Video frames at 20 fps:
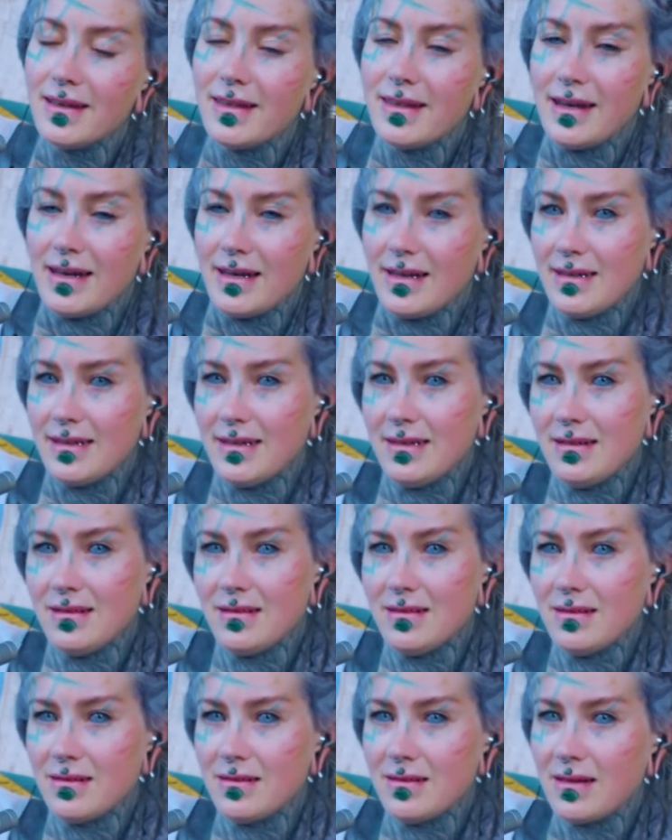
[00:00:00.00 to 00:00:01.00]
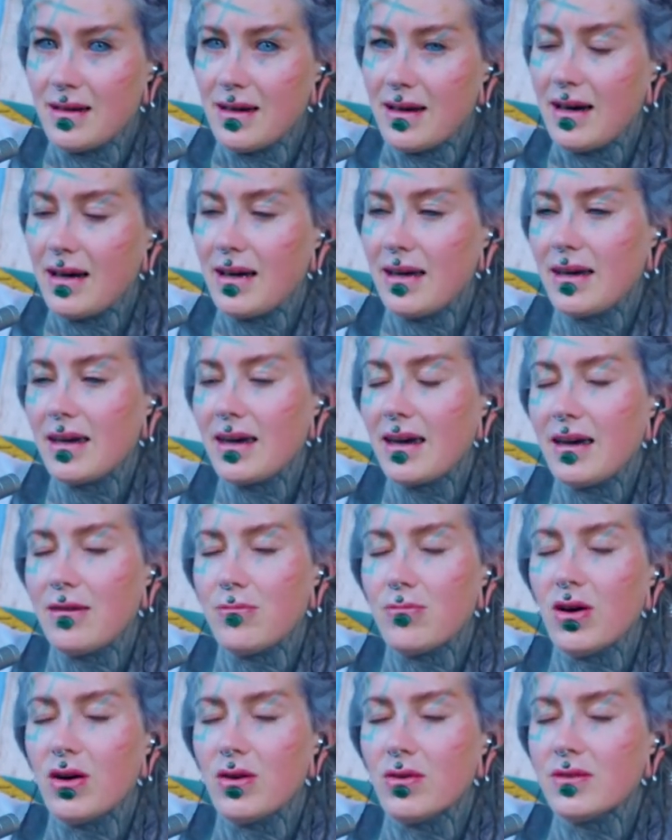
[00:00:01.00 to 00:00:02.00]
That I
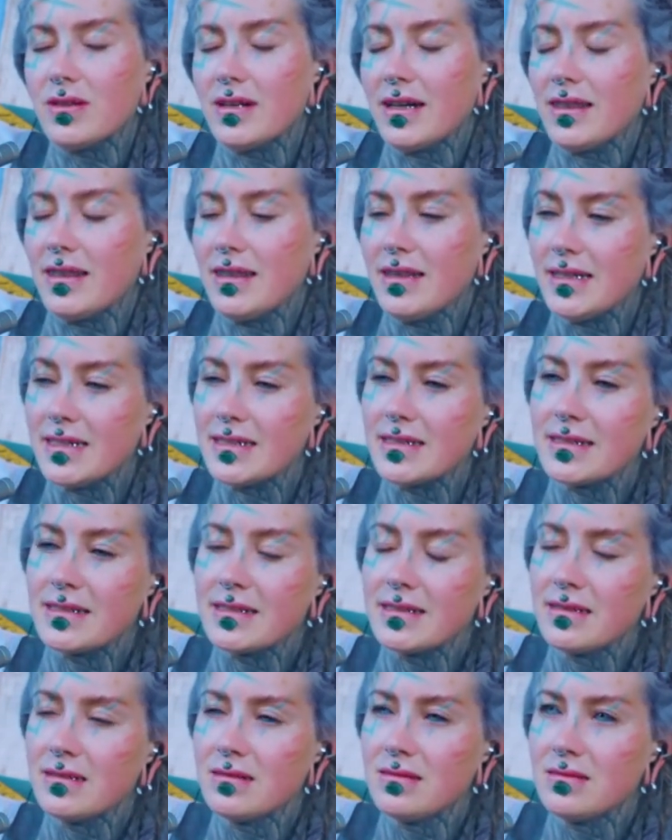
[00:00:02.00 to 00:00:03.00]
came out at this